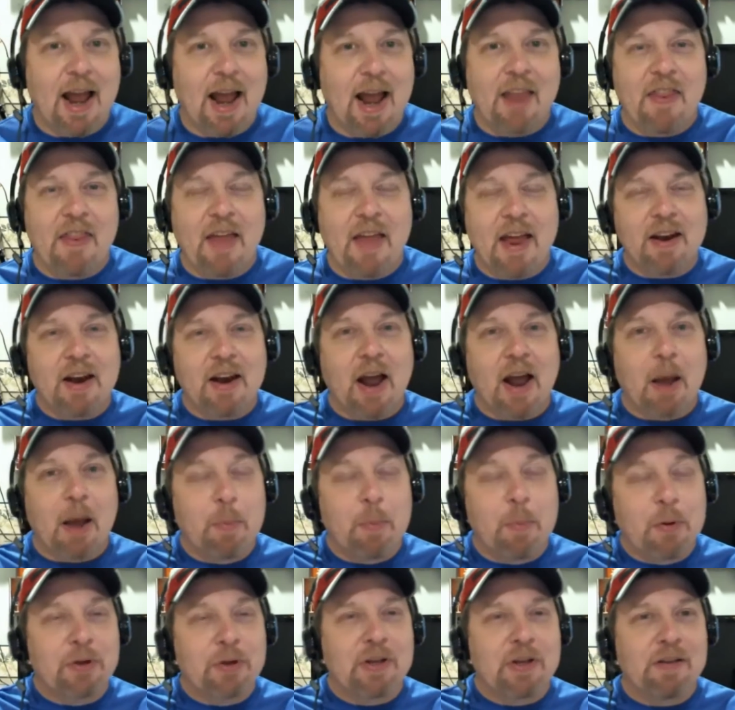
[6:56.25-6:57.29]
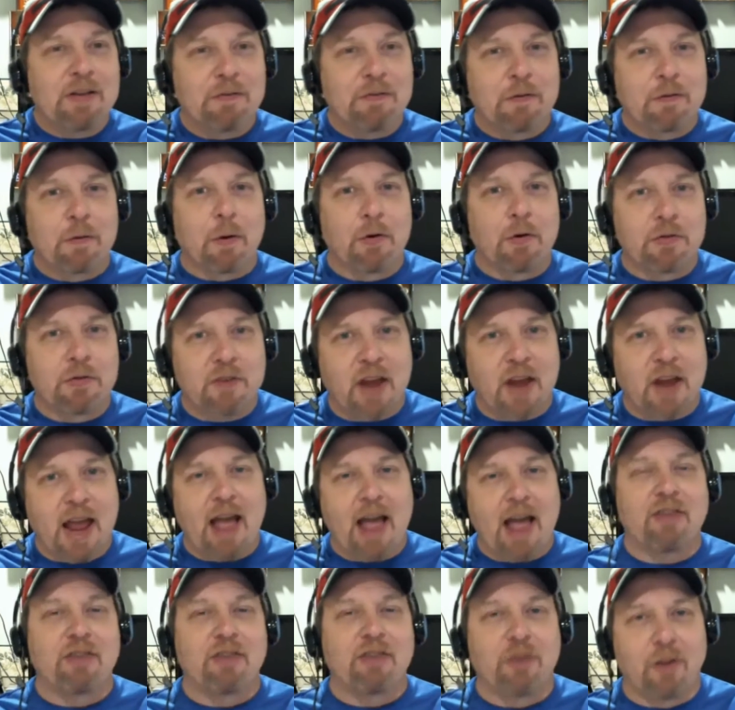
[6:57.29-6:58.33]
and that I believe grossed
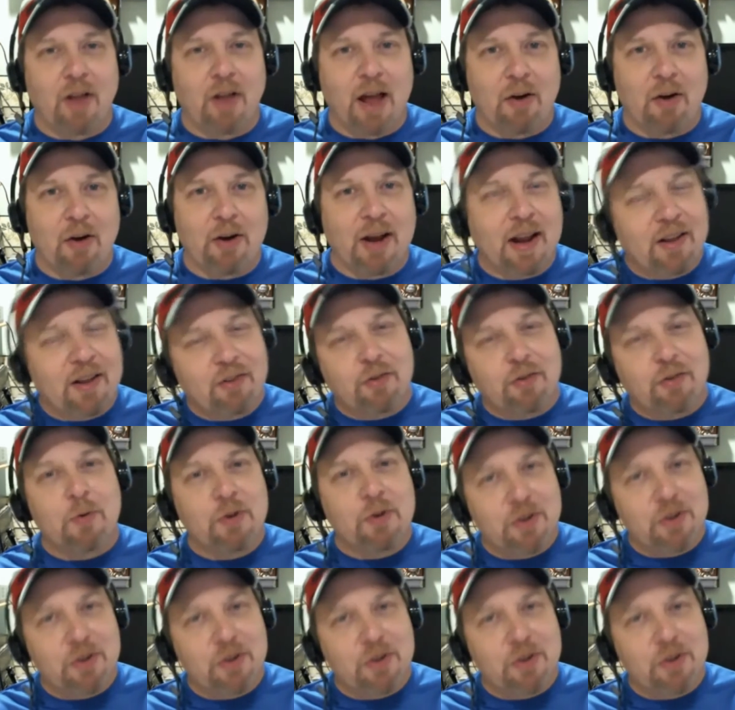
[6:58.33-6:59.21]
Axel out. And so